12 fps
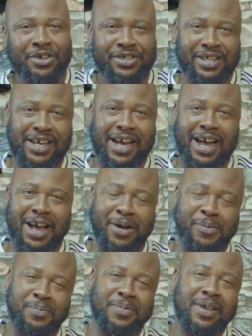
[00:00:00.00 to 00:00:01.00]
see,
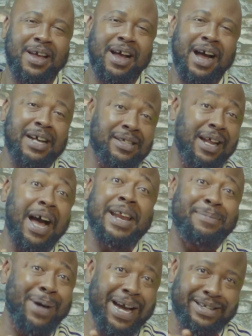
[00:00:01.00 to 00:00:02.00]
Arsenal had
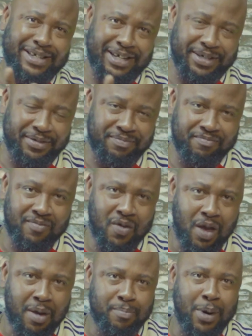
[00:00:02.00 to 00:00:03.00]
a bad day.
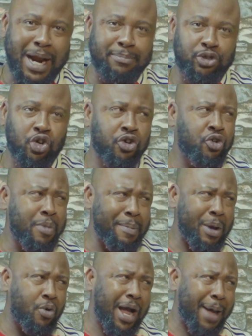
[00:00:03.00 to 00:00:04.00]
But I'm sure you
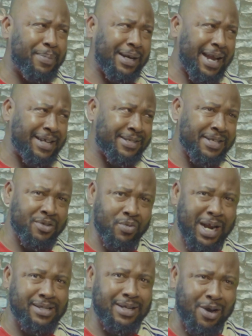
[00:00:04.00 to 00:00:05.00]
remember what happened last season
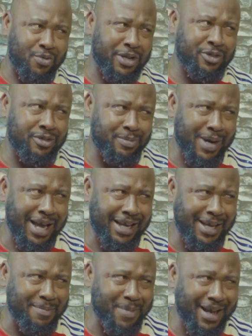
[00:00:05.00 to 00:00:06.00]
when Arsenal went to Dubai and
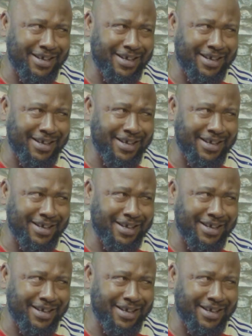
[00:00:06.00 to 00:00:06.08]
came back.